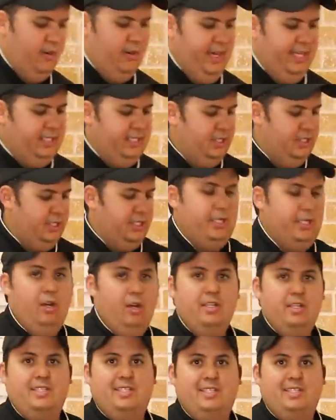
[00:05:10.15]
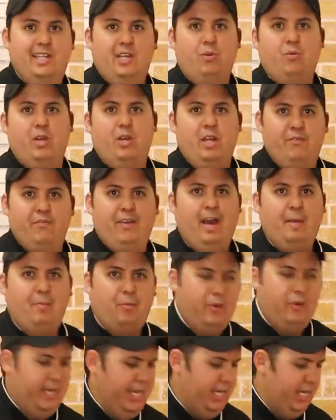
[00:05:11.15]
Alright, so see all this liquid
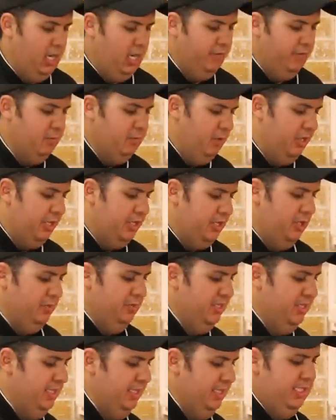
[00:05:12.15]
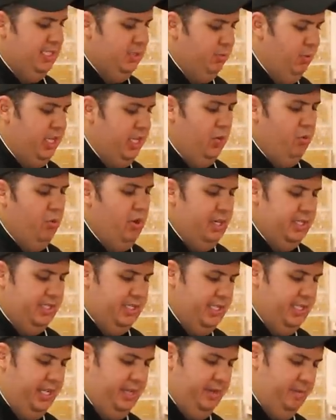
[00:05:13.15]
evaporating off the mushrooms? This is what you want to
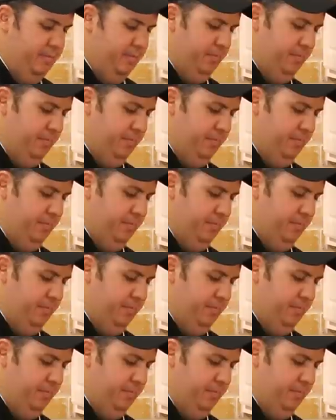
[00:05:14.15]
see.